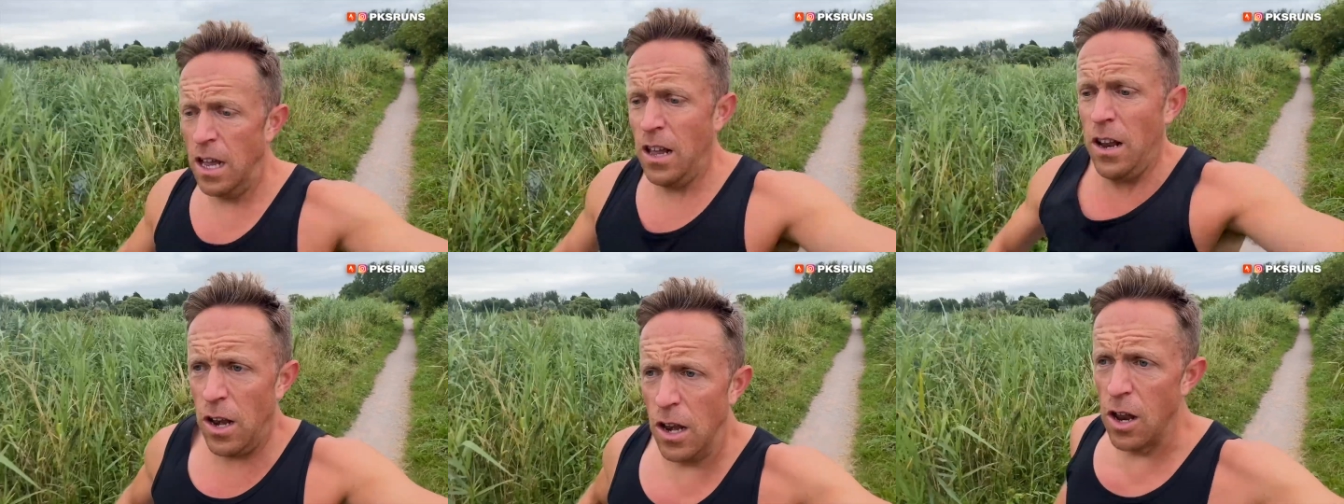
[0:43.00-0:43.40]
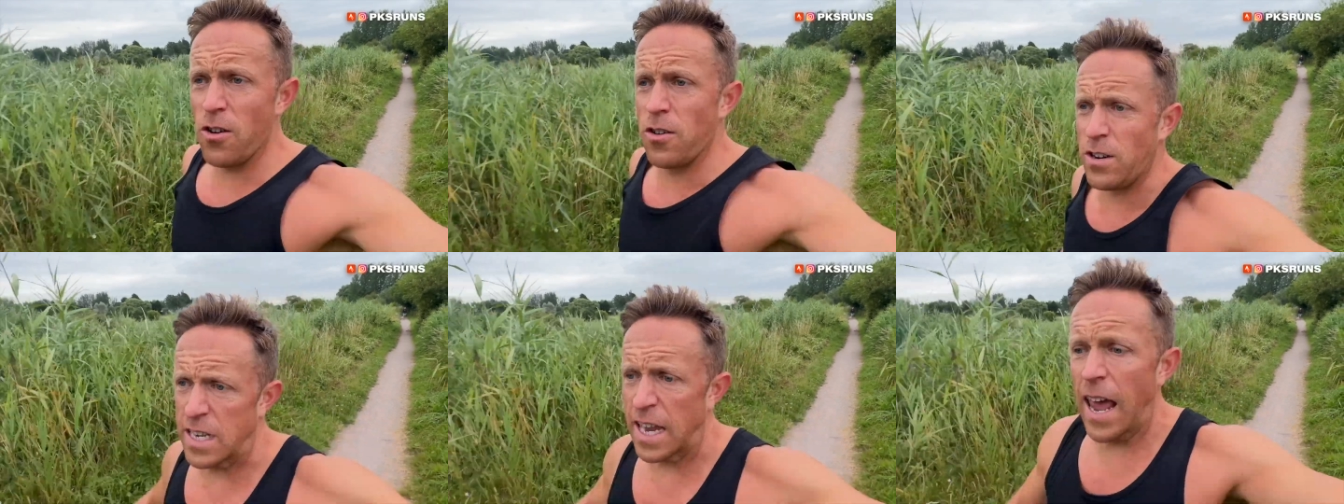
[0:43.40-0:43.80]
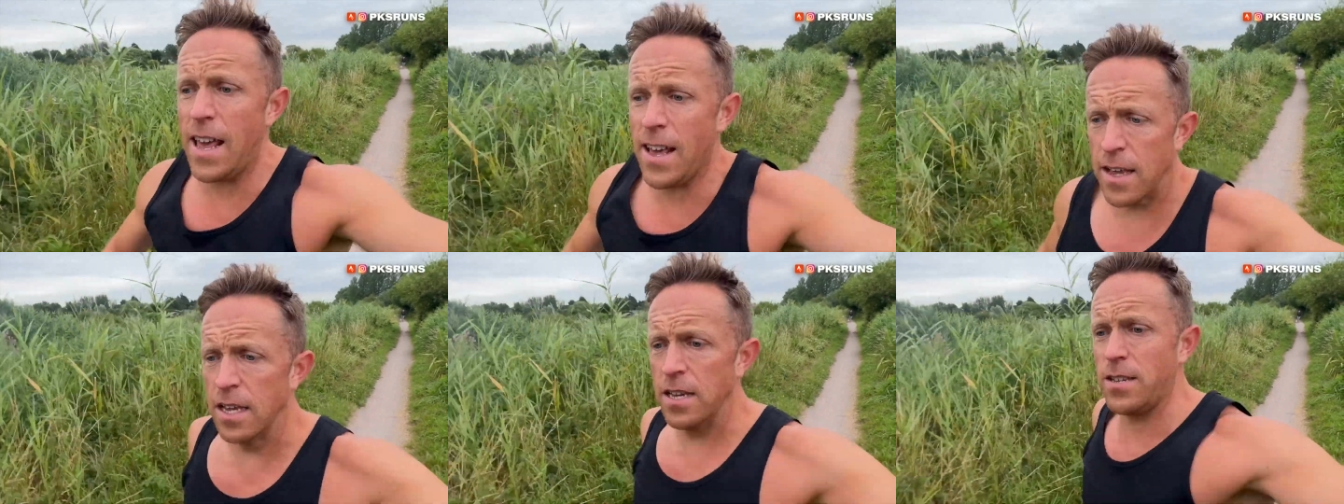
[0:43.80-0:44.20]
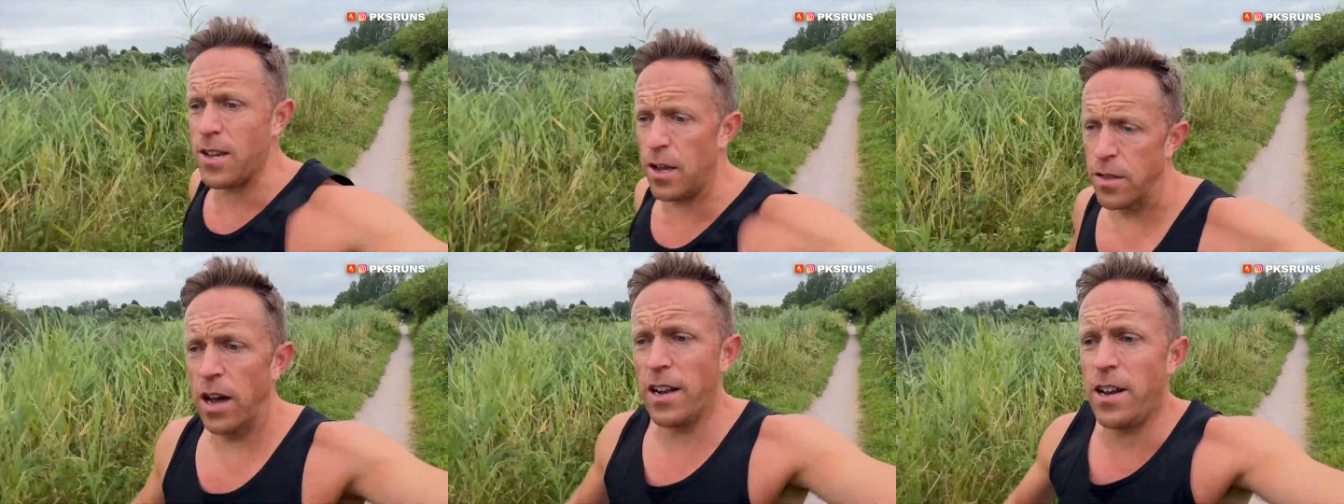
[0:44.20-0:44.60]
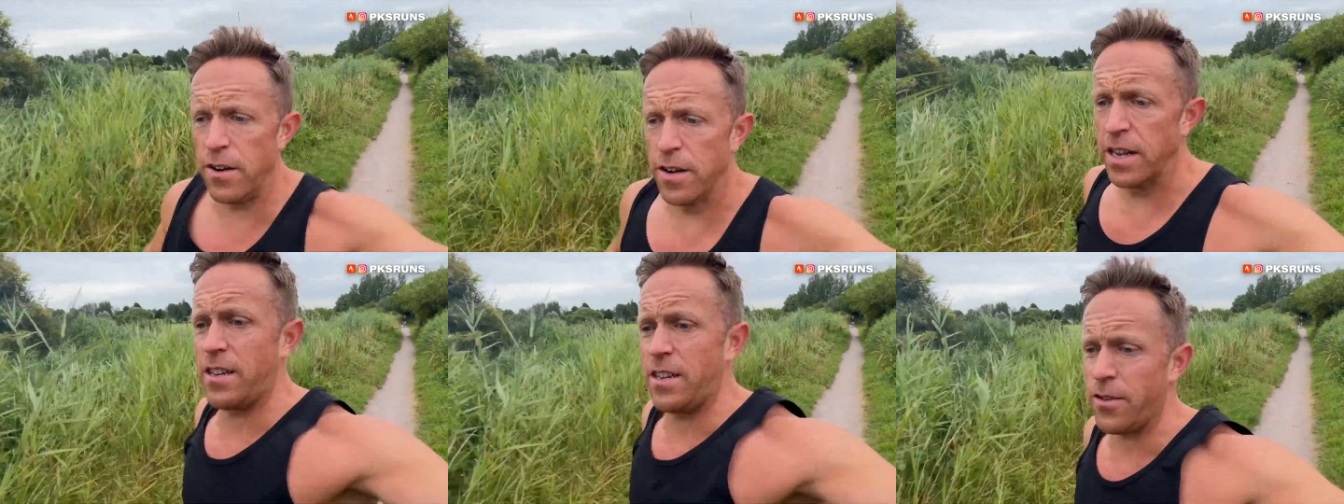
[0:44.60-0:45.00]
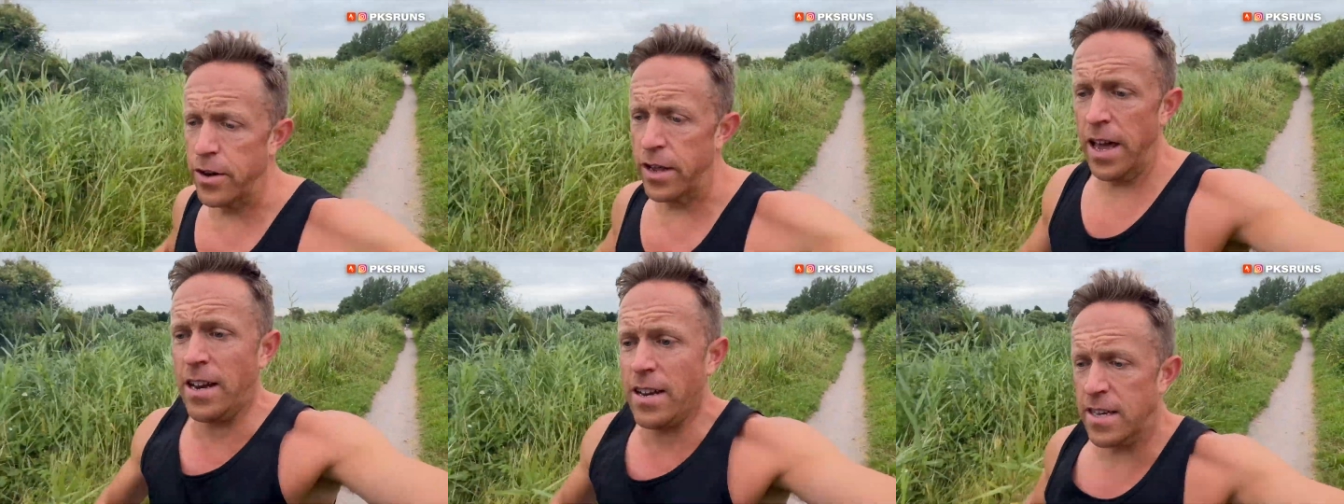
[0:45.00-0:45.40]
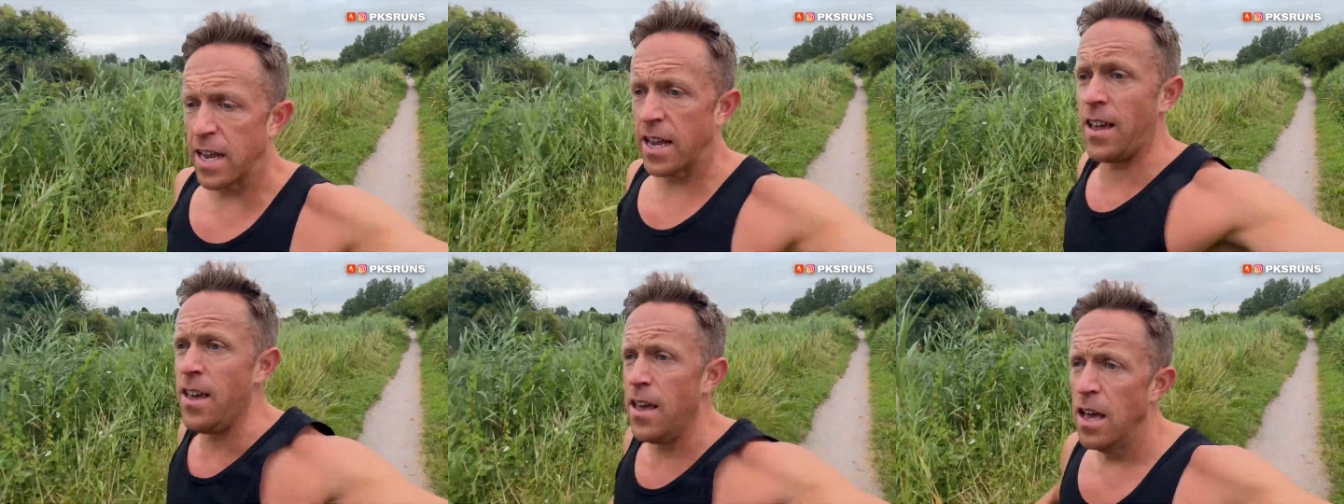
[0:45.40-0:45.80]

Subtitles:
long take so that I don't need to do any editing.